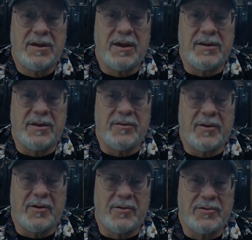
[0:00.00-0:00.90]
and then
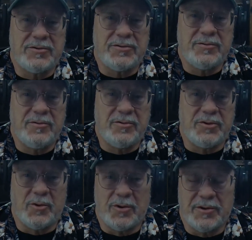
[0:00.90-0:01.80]
there's
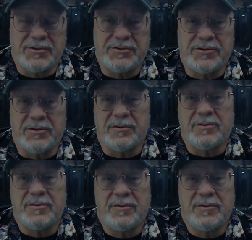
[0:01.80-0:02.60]
dualists and